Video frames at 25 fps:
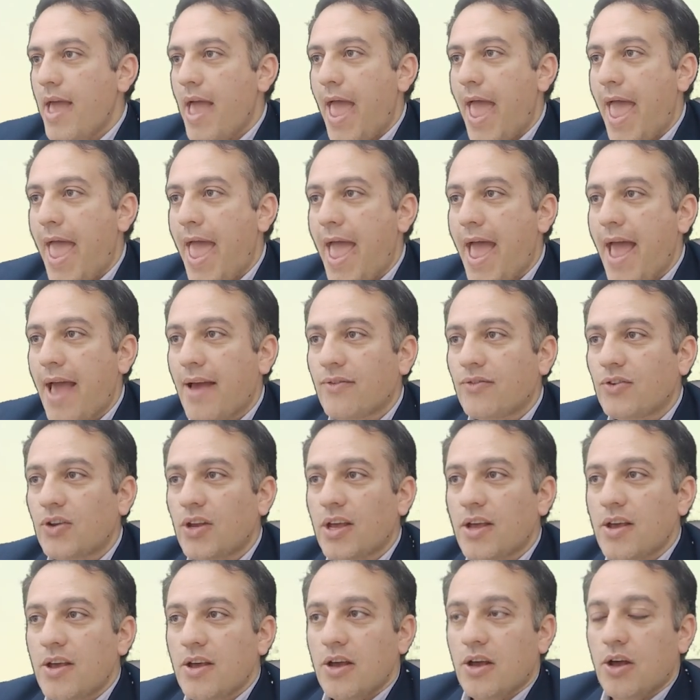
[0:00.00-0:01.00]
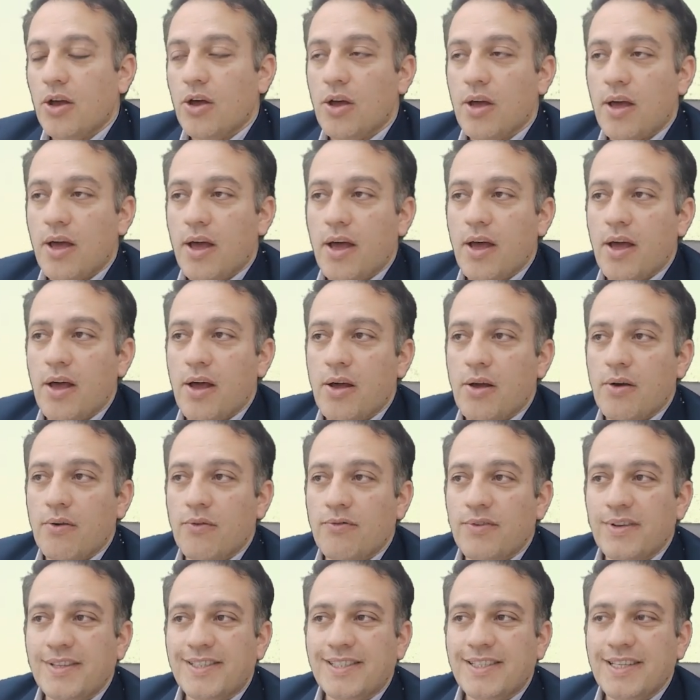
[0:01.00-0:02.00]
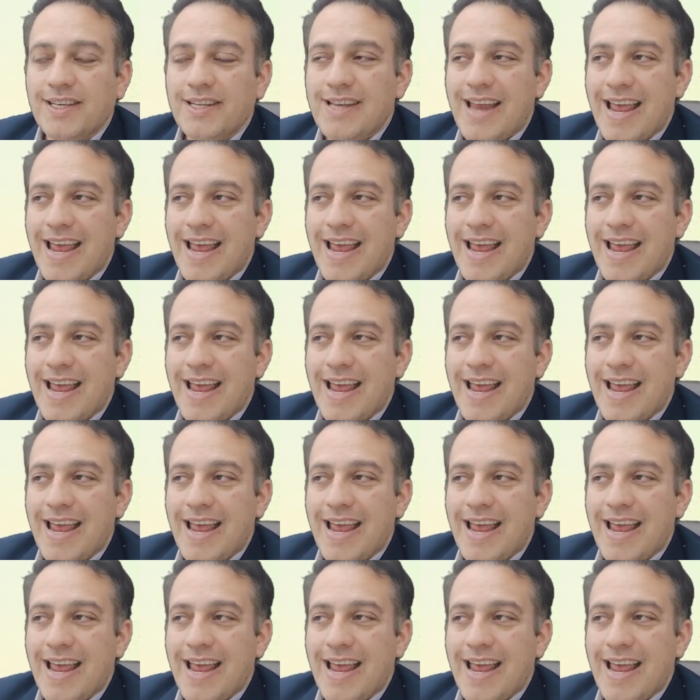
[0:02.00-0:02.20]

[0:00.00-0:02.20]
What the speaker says: And we see